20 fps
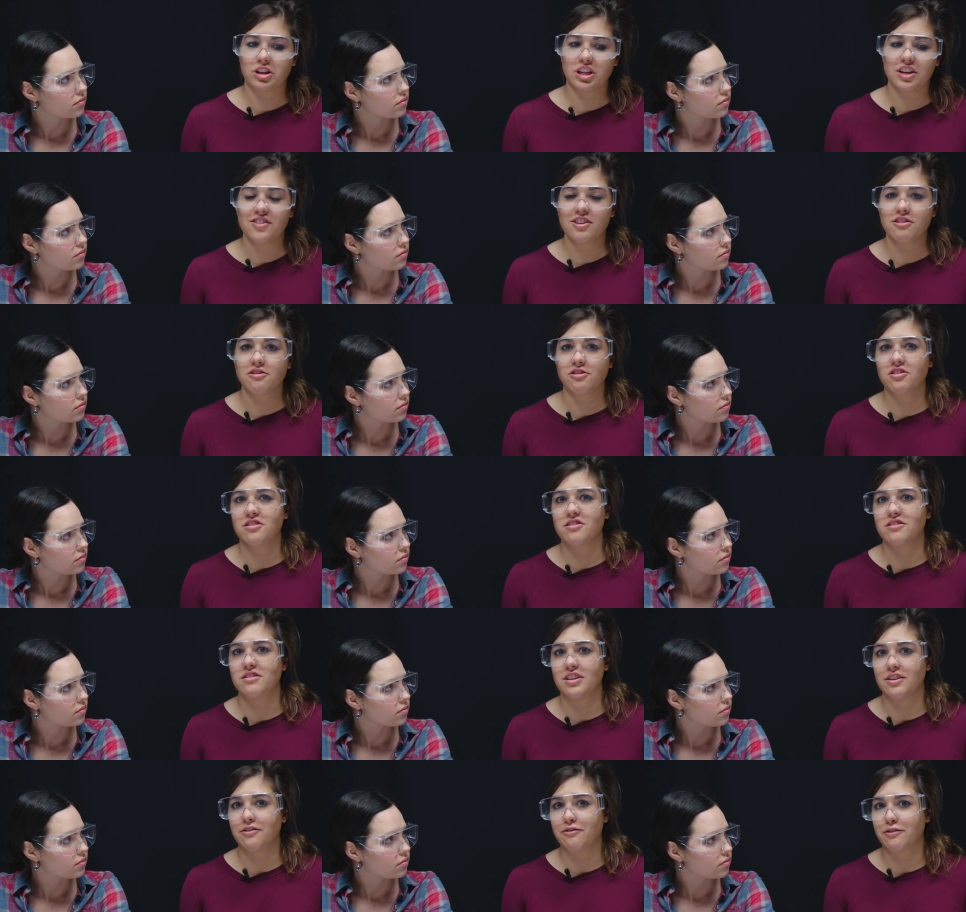Speaker 1: cleavage is
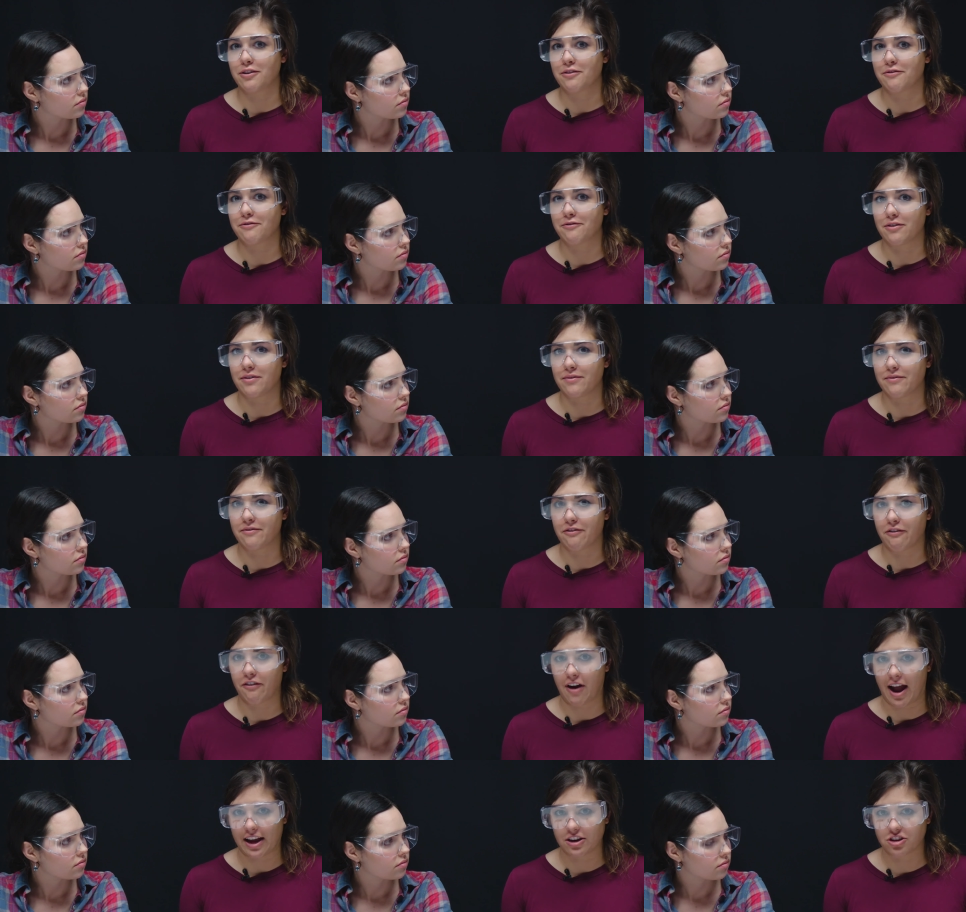different from
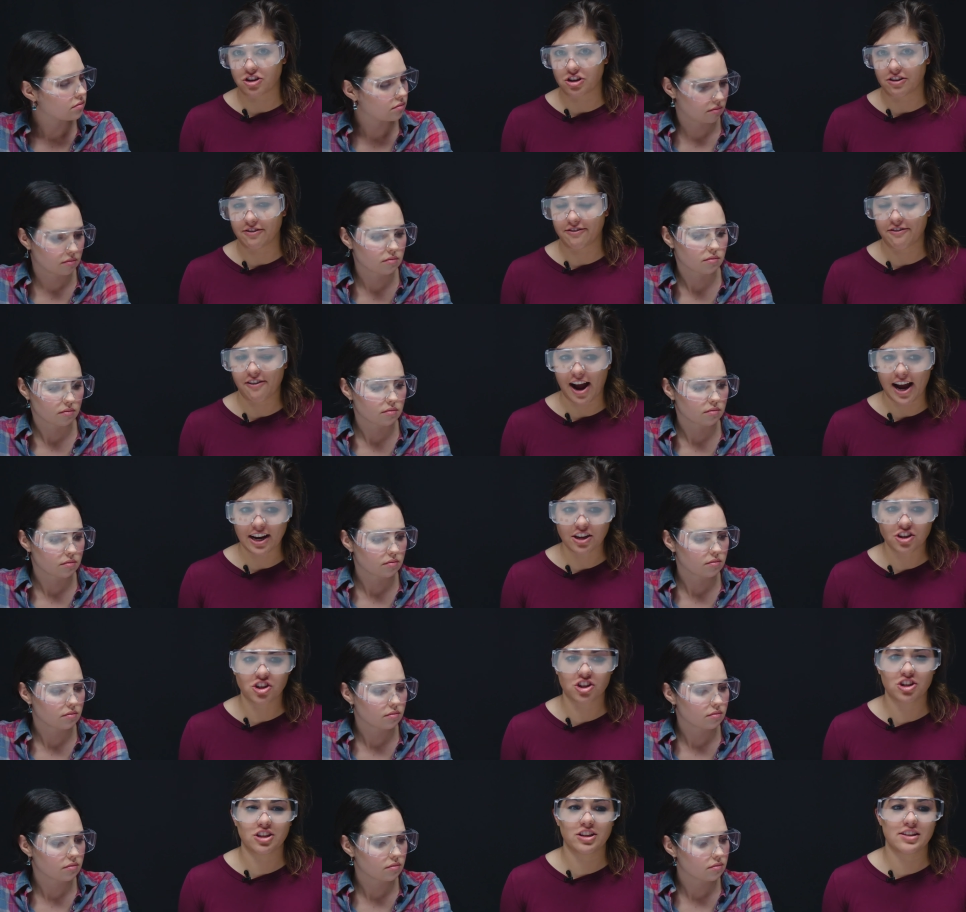fracture.
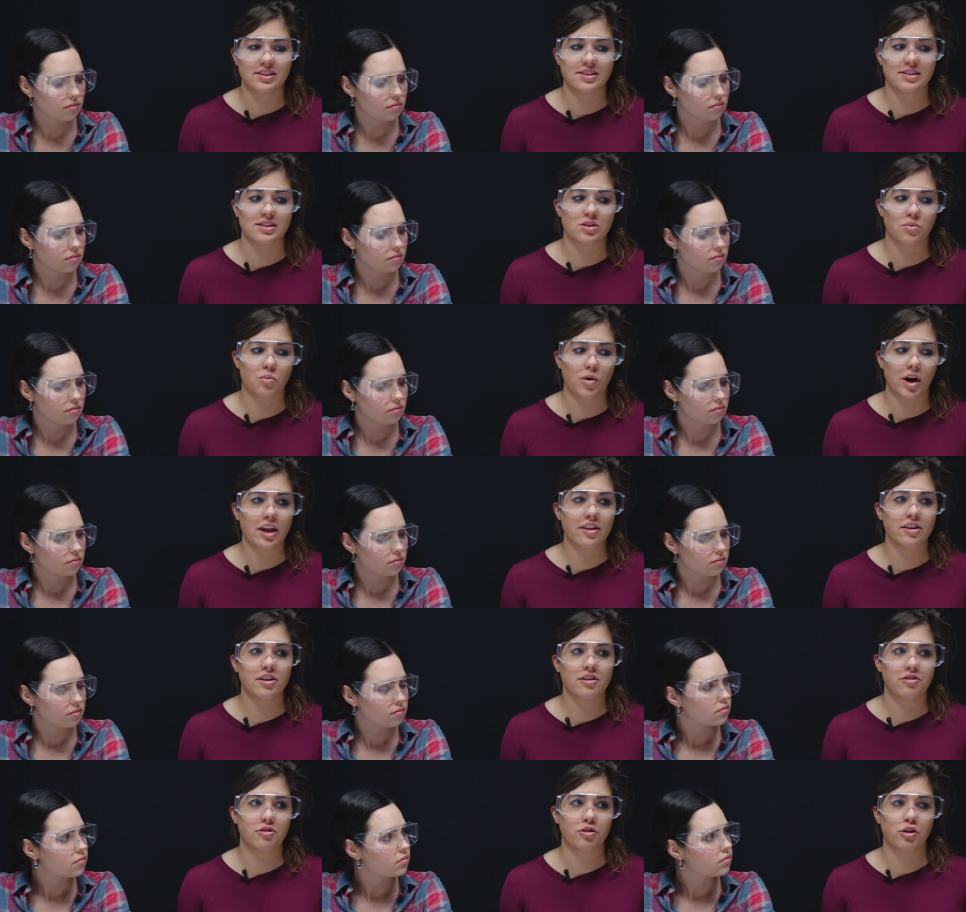Fracture is the way
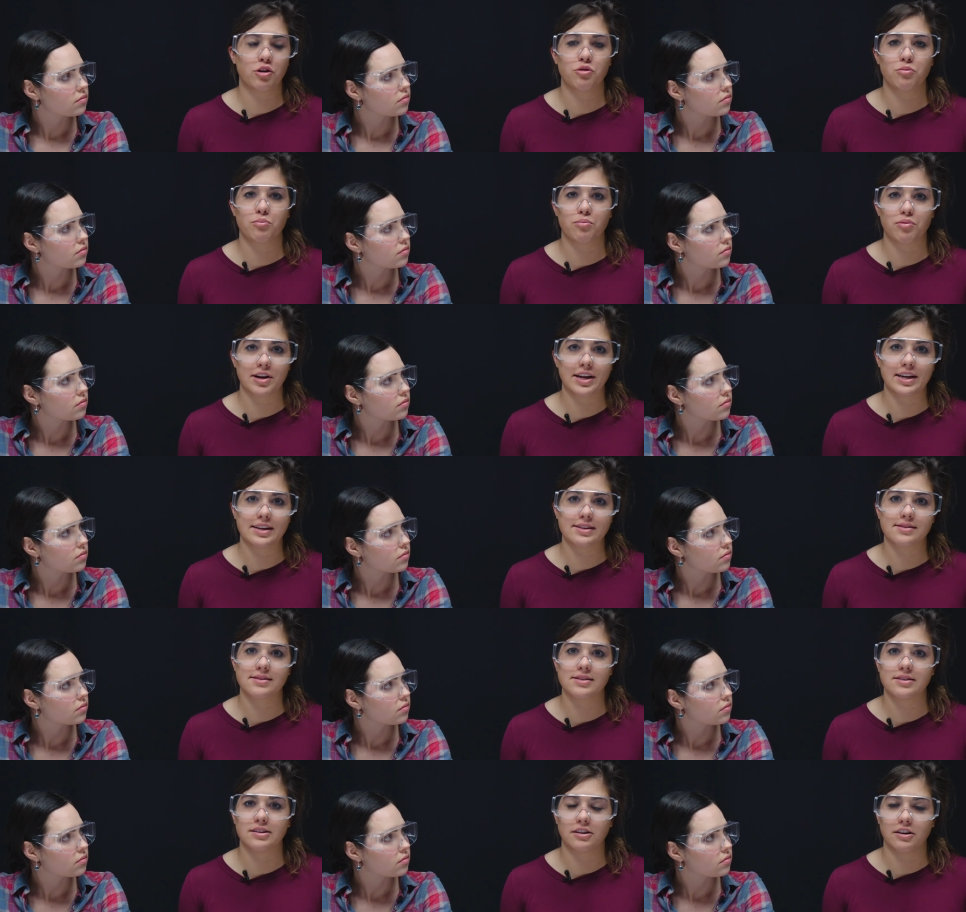that a stone breaks
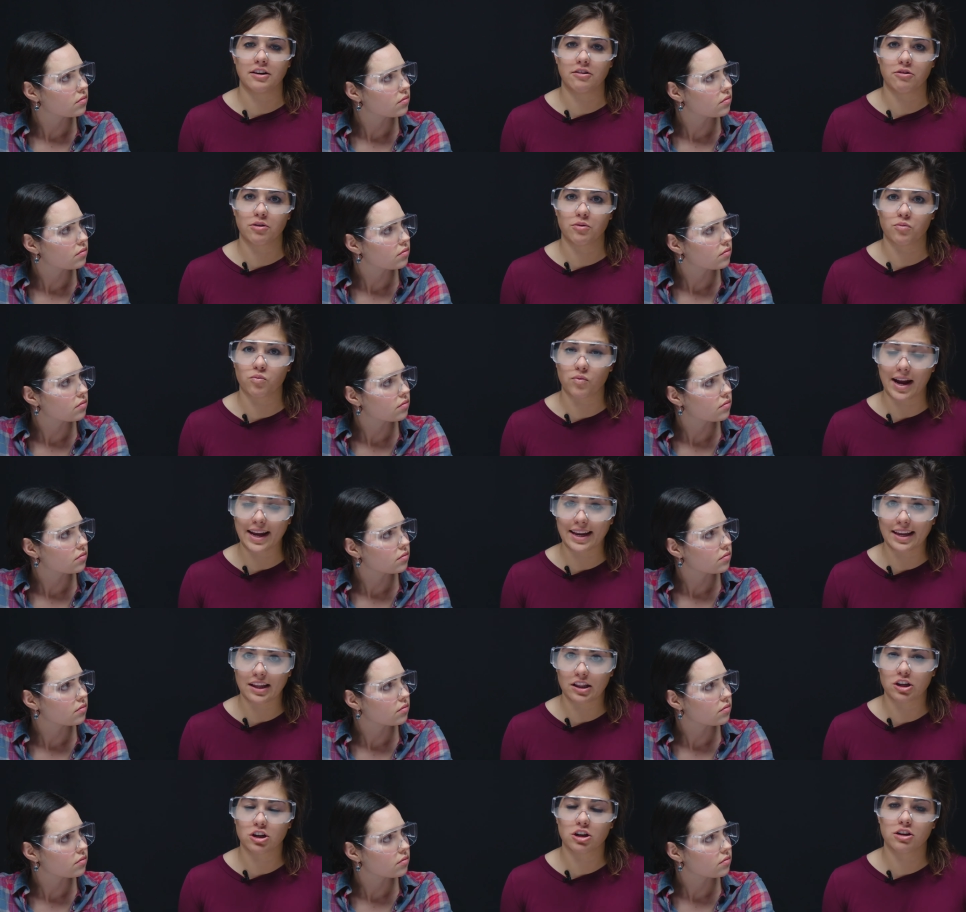in an
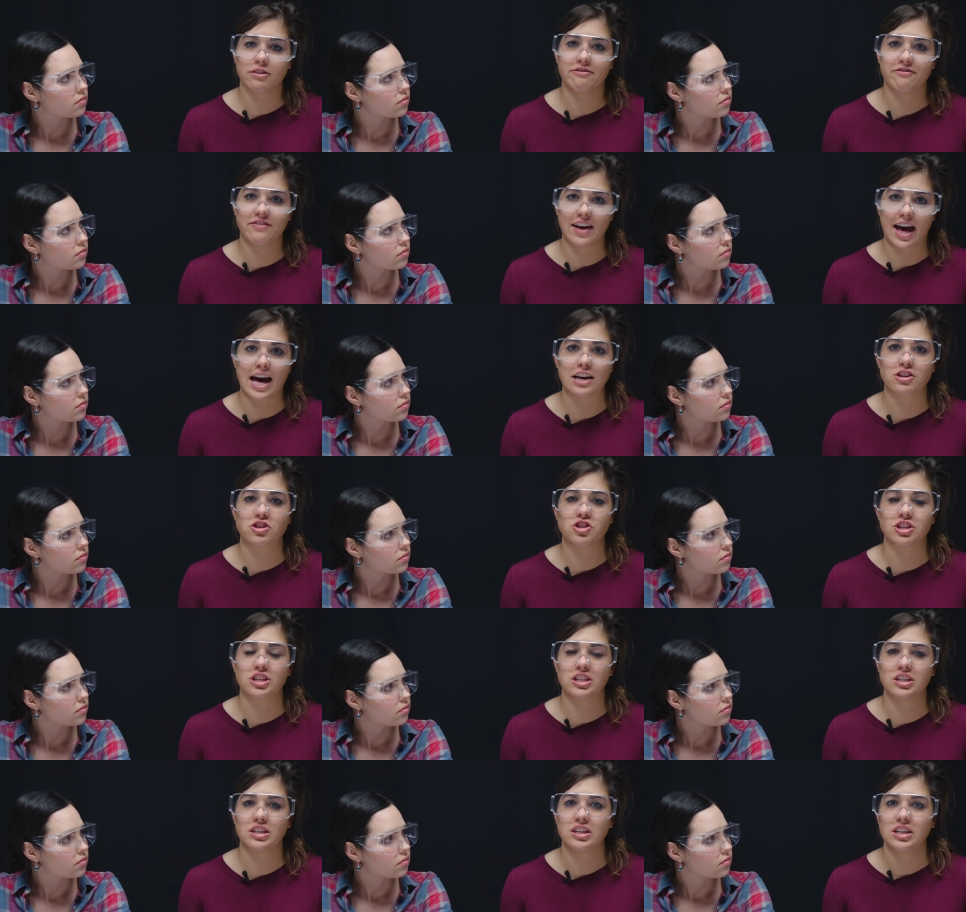irregular
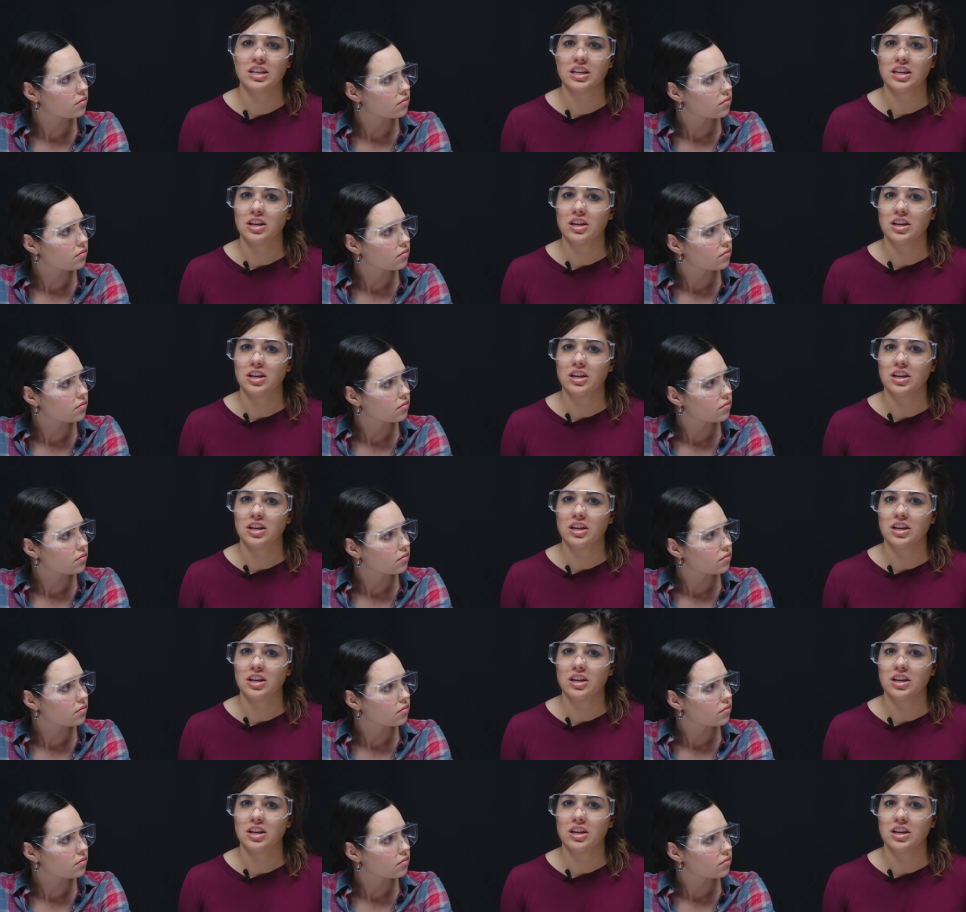fashion